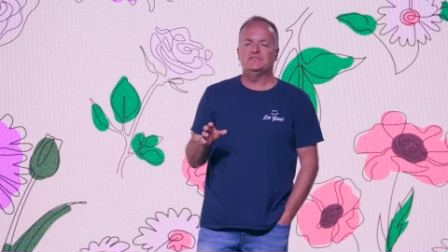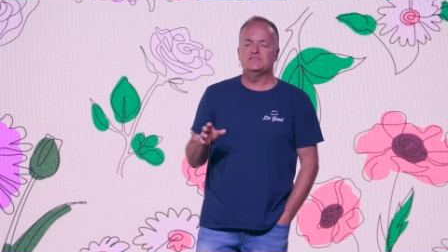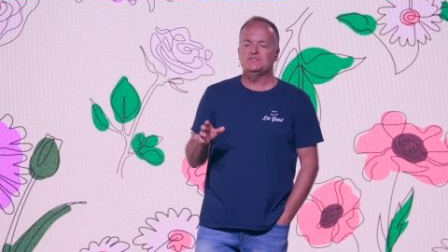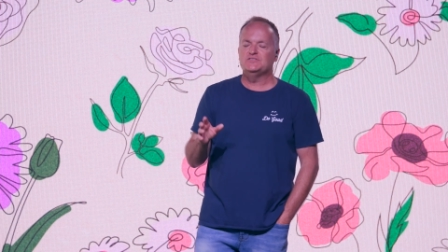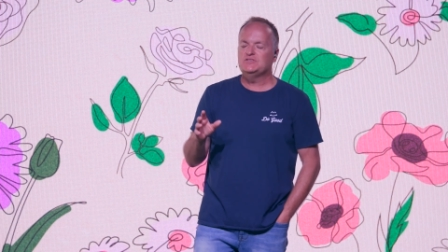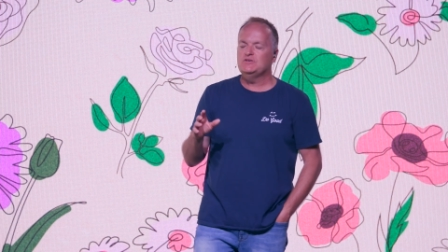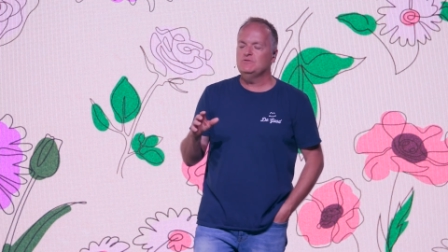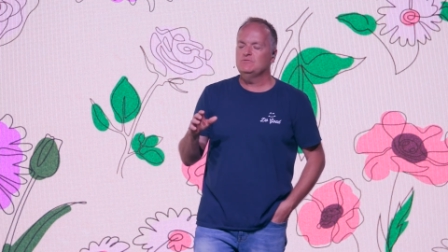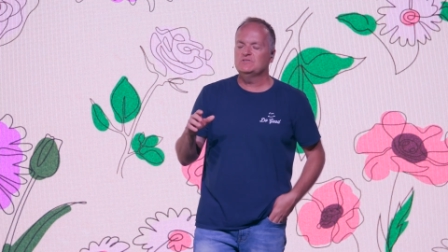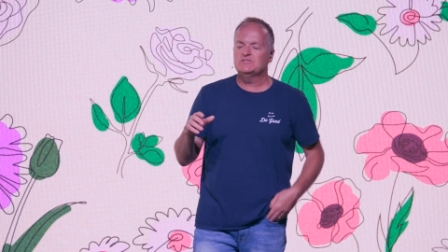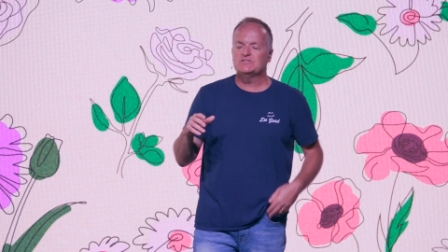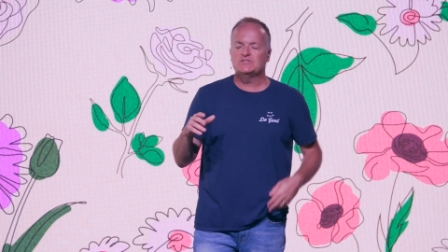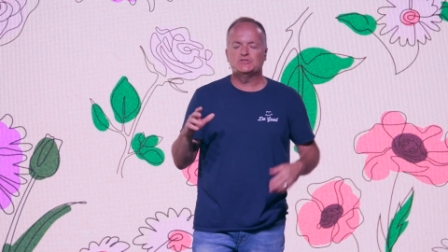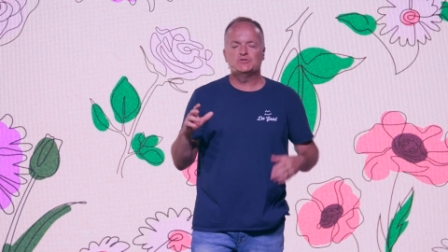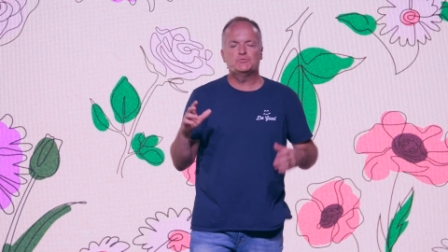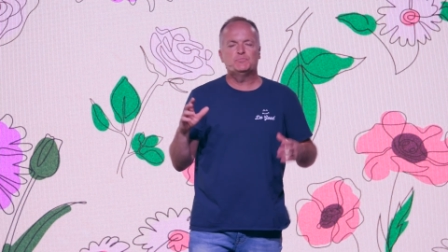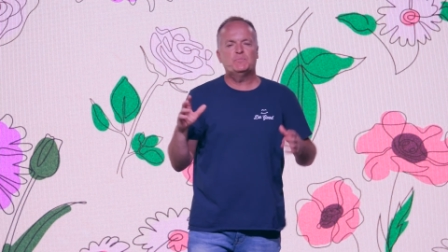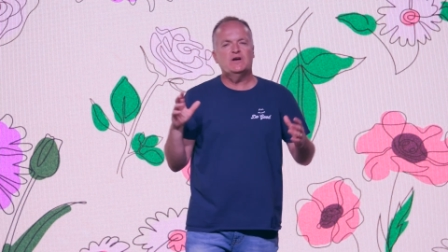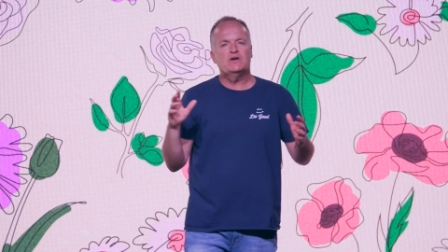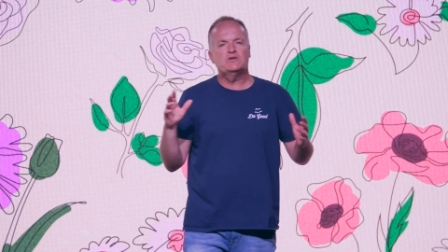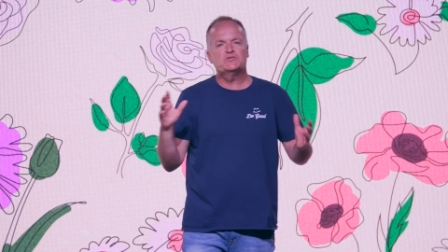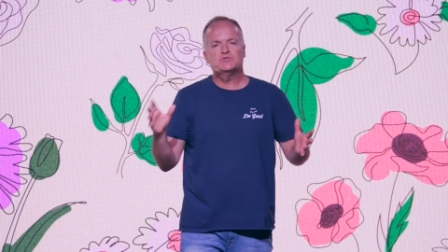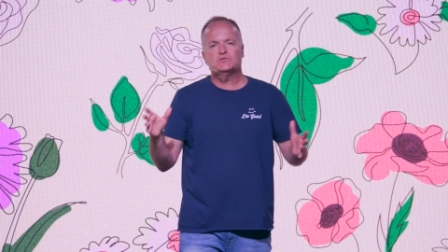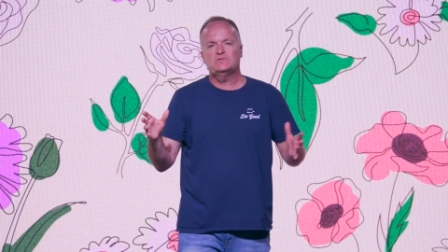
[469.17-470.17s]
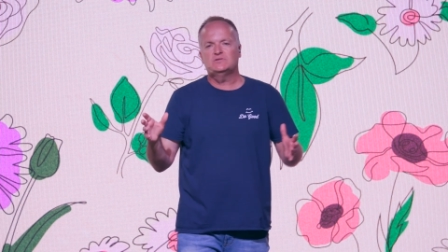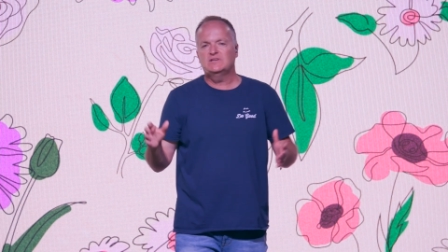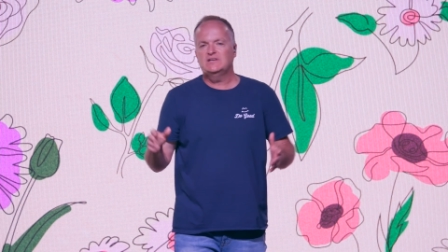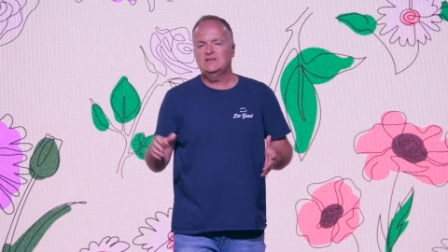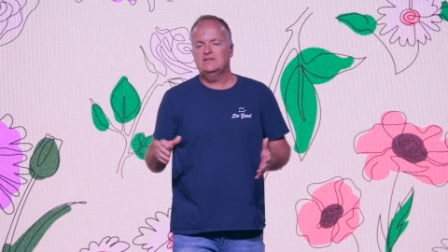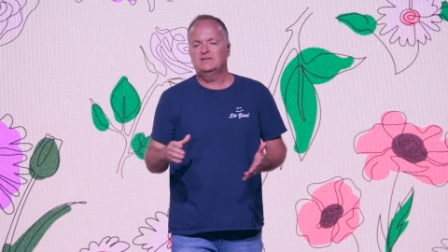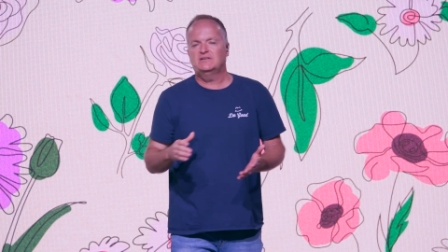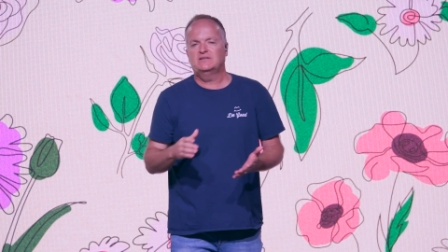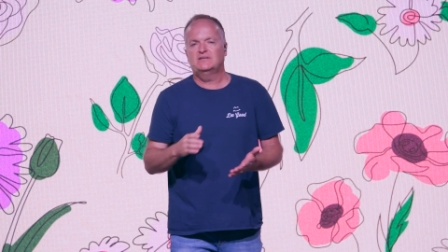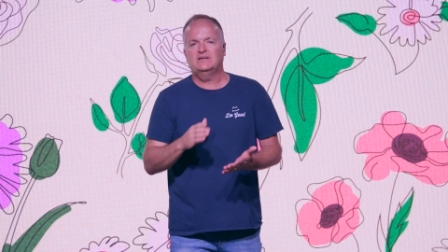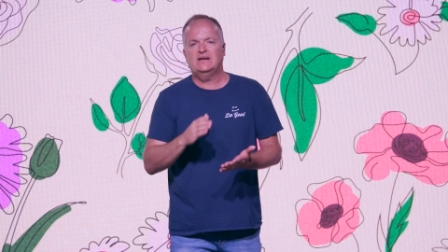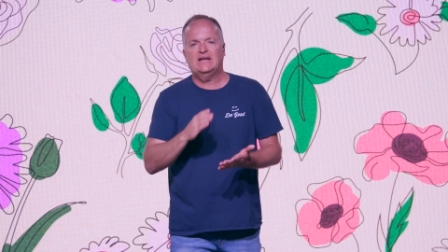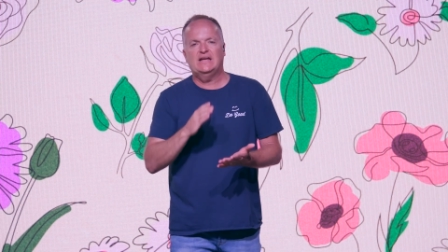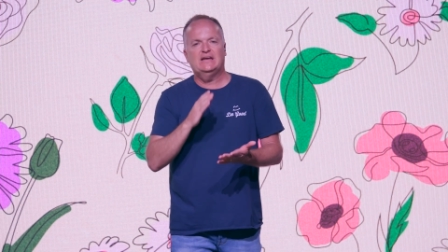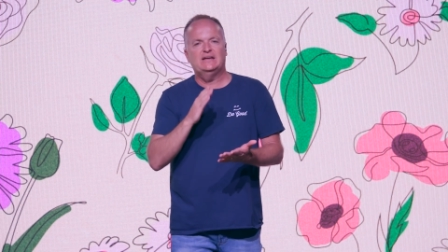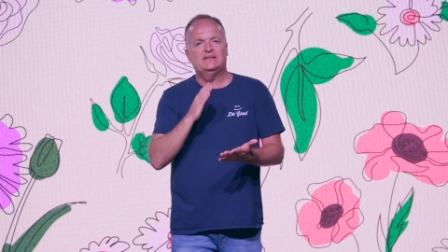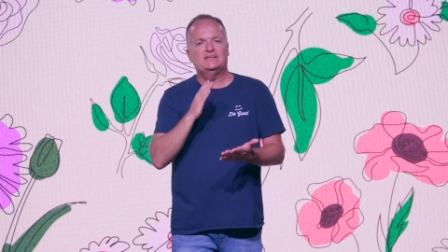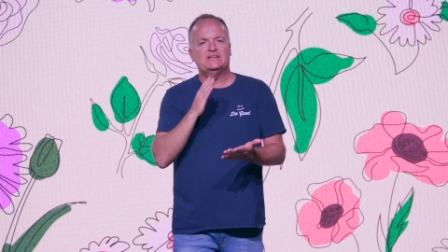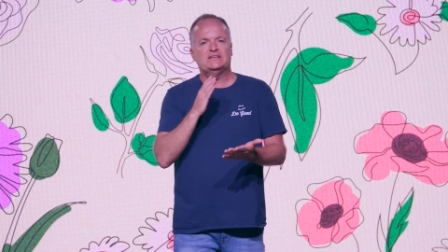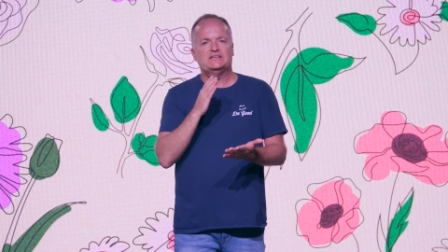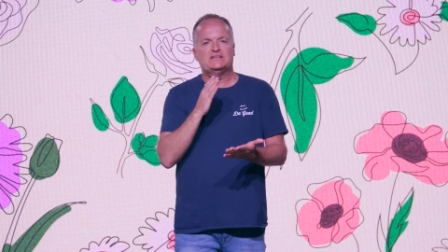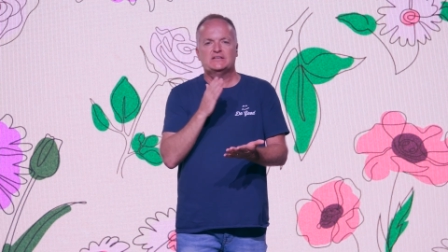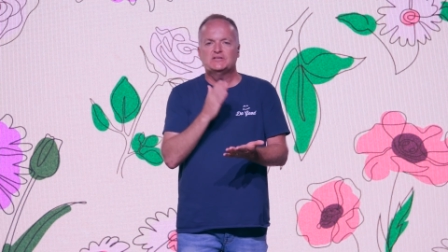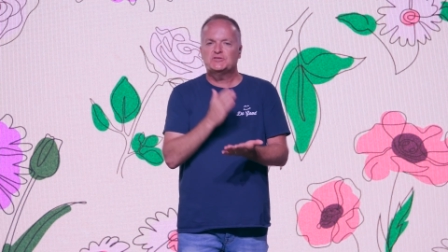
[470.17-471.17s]
And she was the spiritual leader and
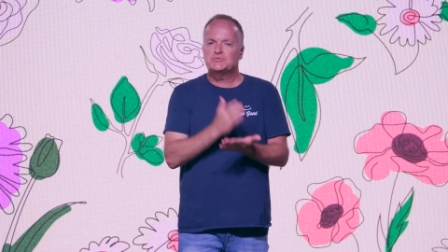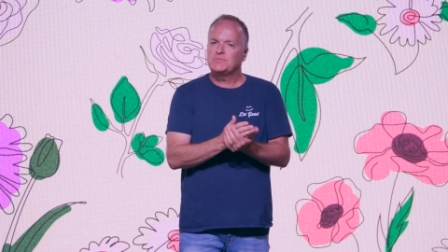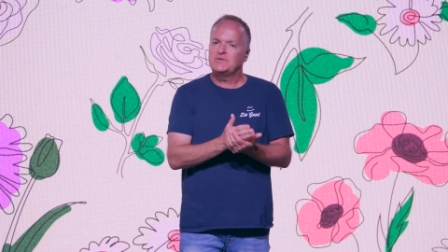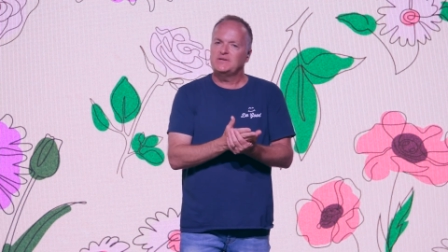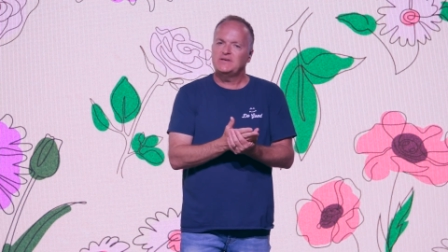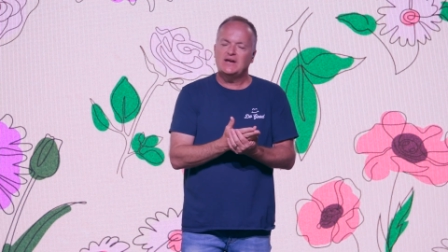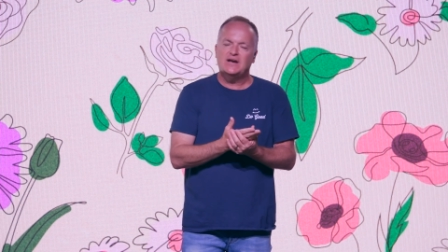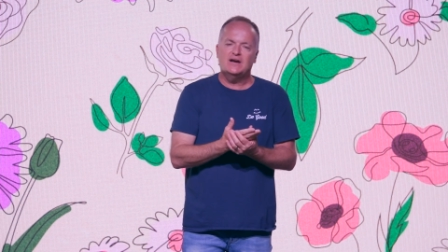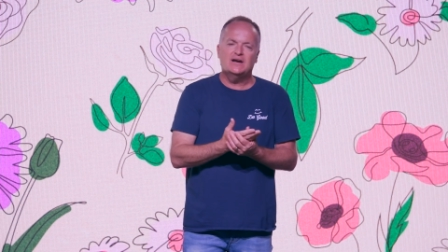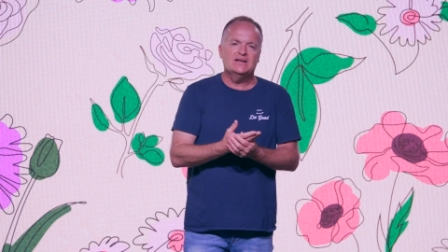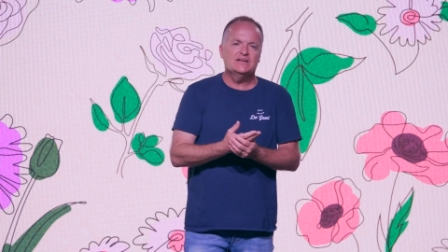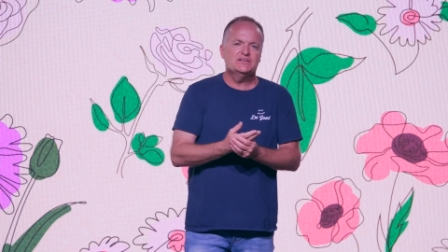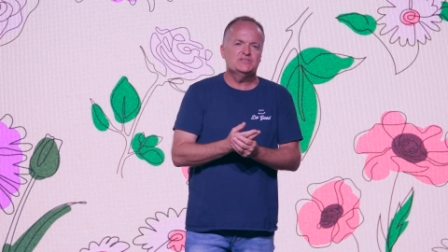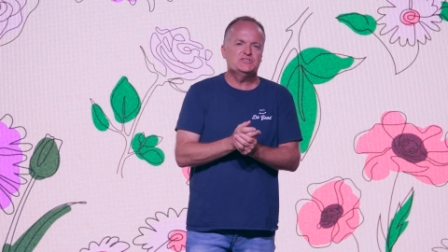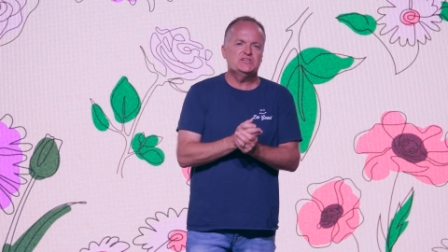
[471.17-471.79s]
the disciplinarian.